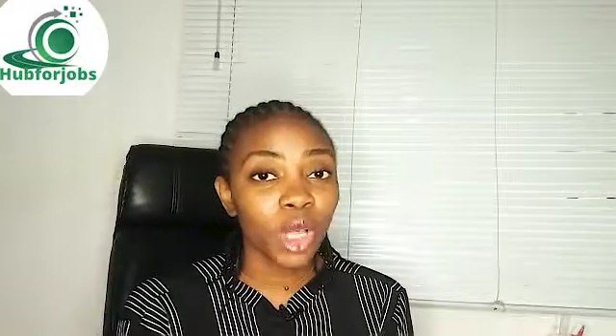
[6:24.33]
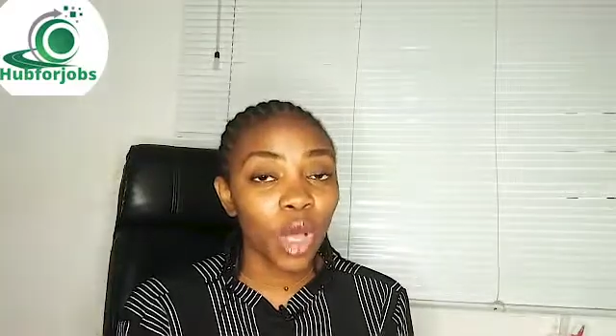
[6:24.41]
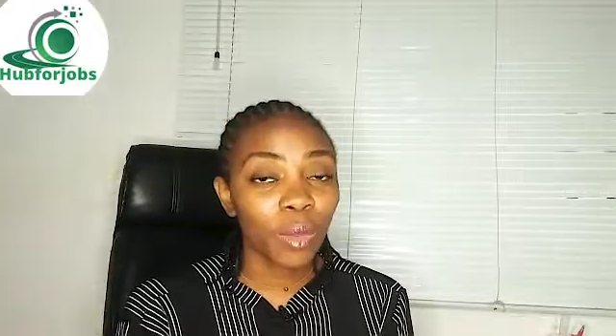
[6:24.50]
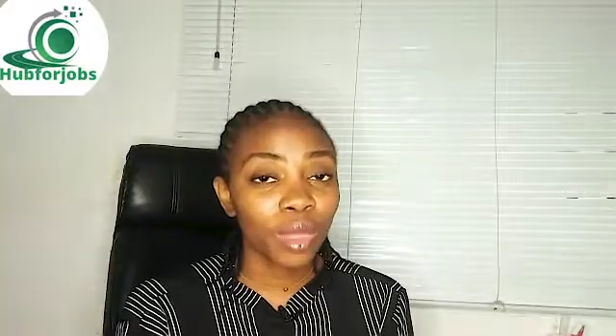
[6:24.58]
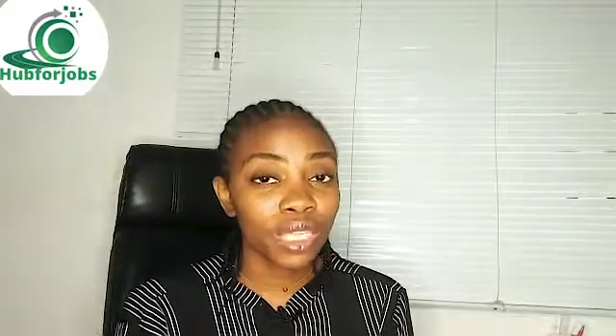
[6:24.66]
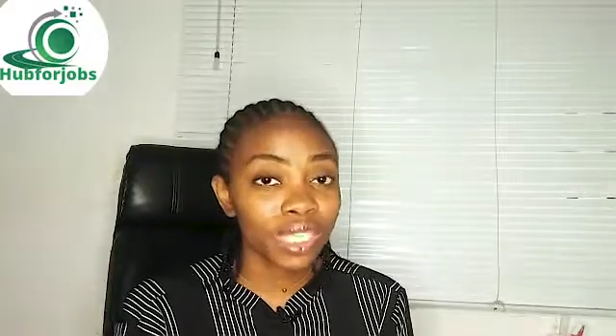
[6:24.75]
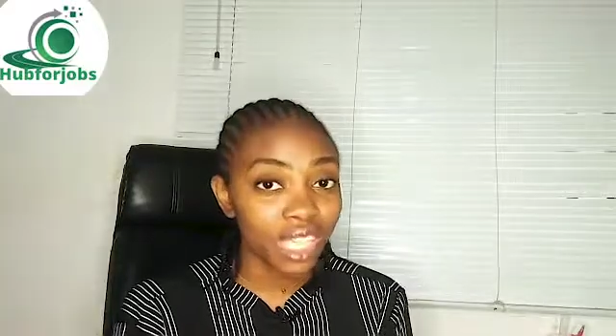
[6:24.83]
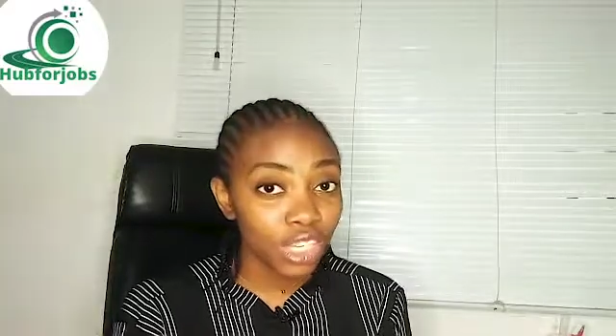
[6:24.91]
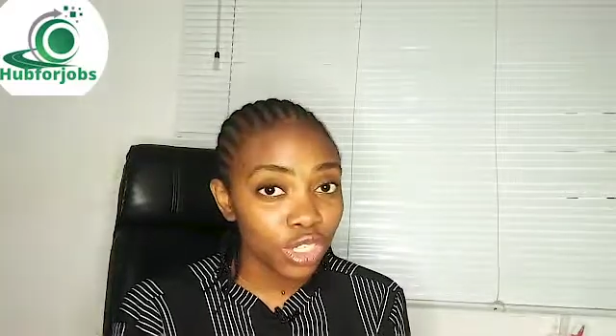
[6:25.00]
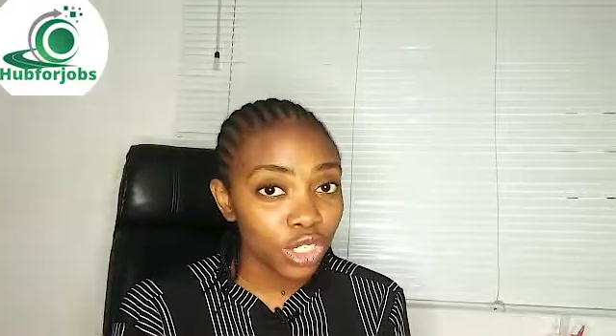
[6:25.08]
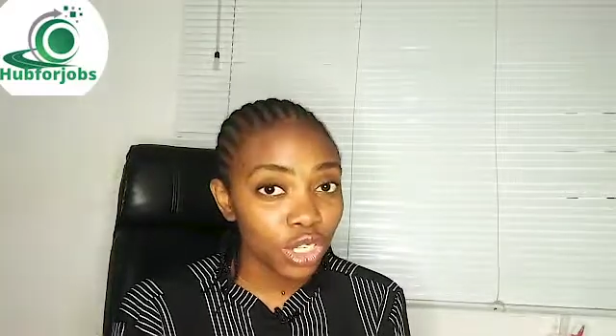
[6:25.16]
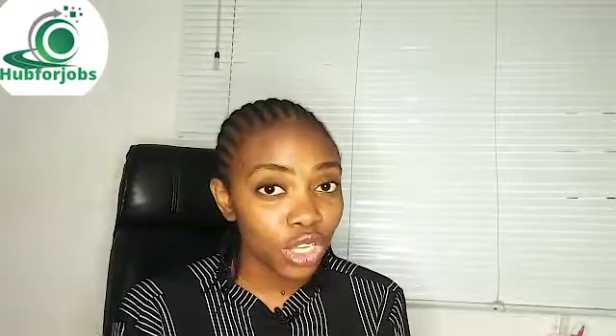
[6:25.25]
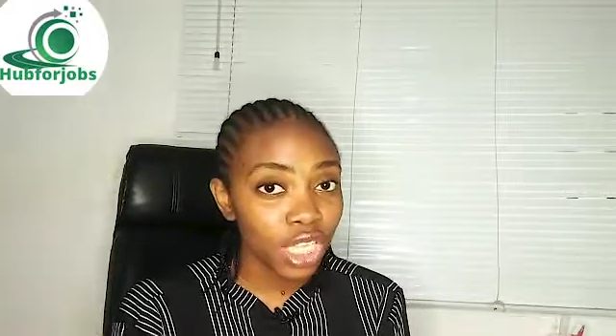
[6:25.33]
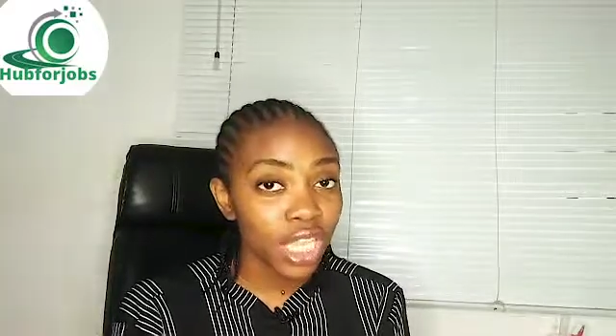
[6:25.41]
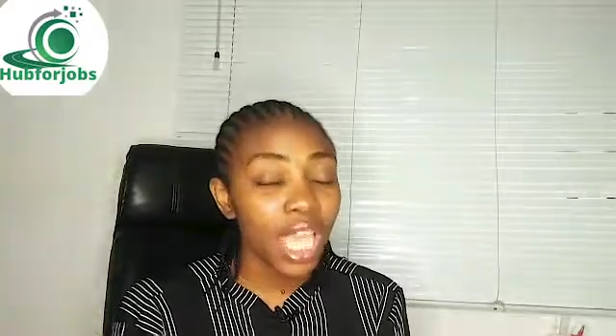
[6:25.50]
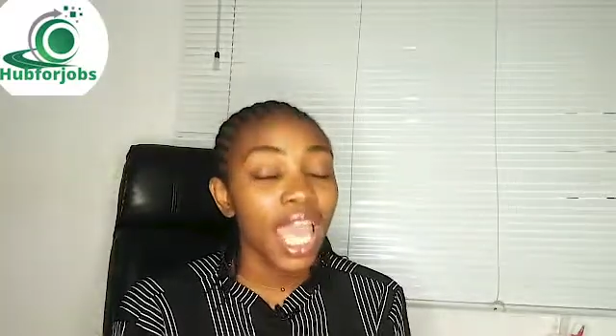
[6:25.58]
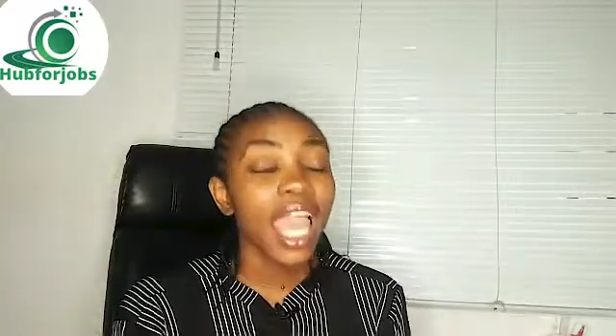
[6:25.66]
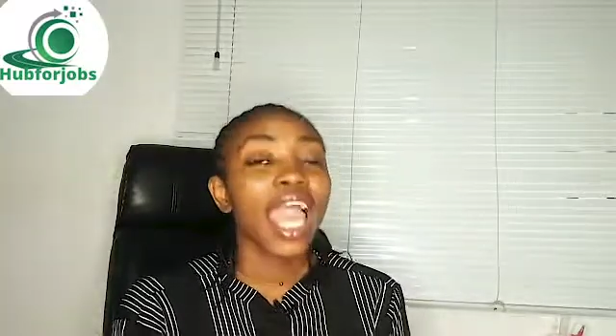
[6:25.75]
comment section
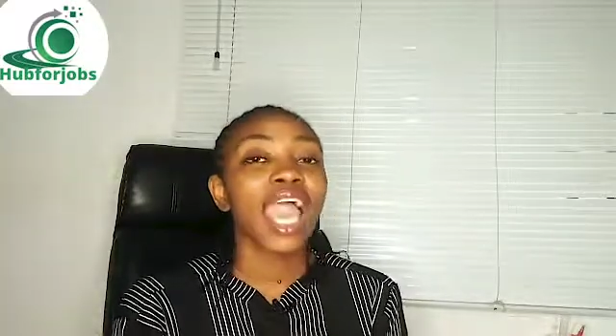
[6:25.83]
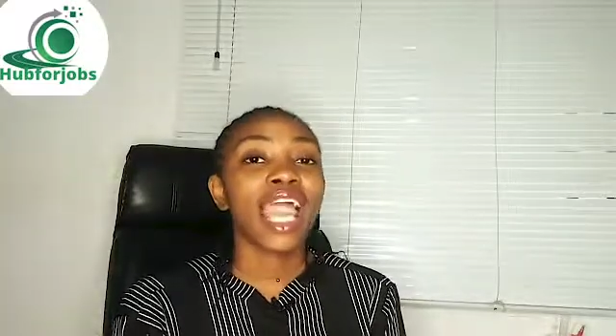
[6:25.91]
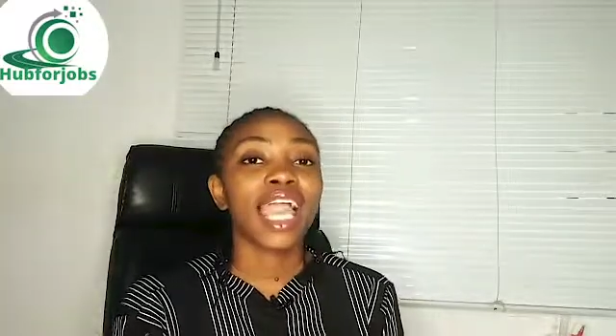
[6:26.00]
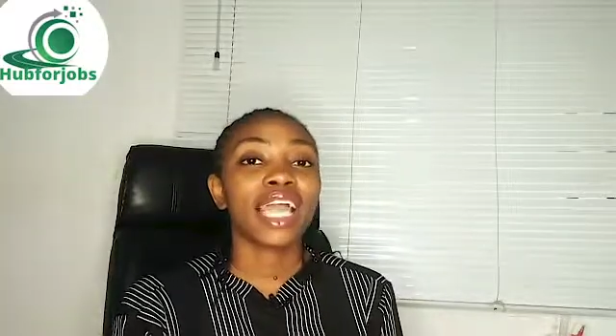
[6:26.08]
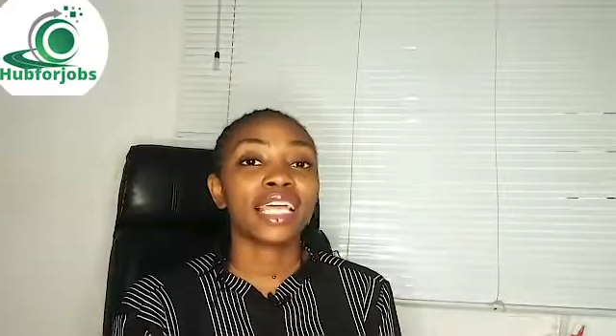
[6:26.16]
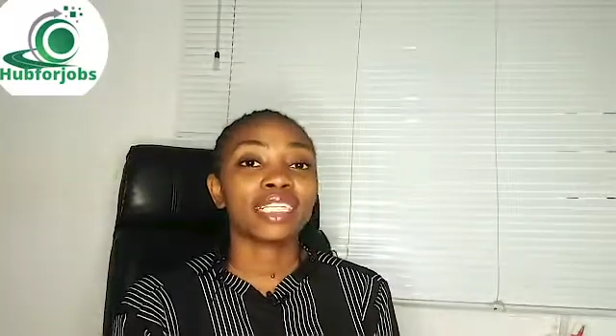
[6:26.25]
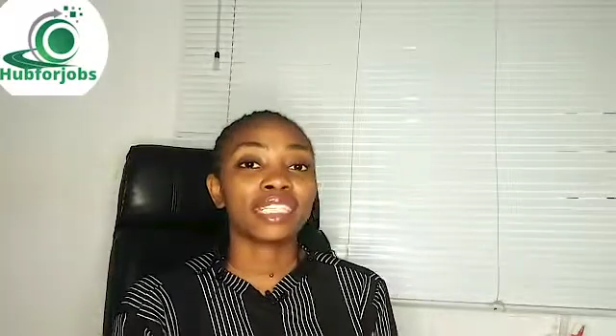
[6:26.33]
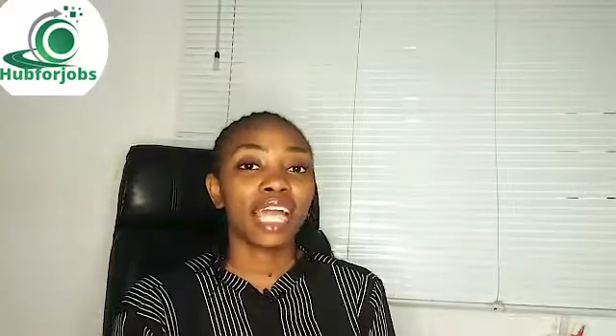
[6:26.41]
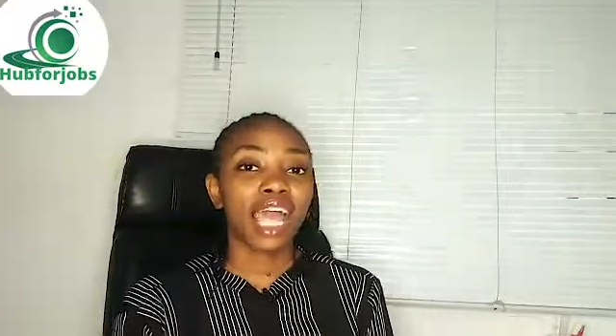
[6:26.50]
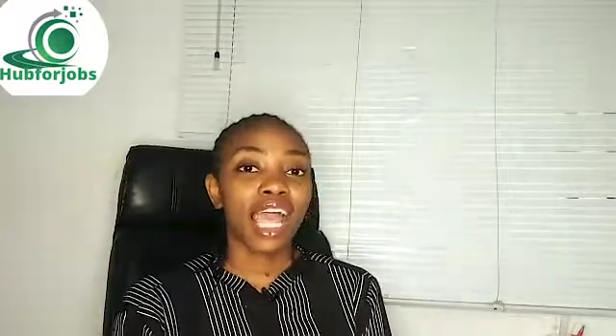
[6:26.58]
and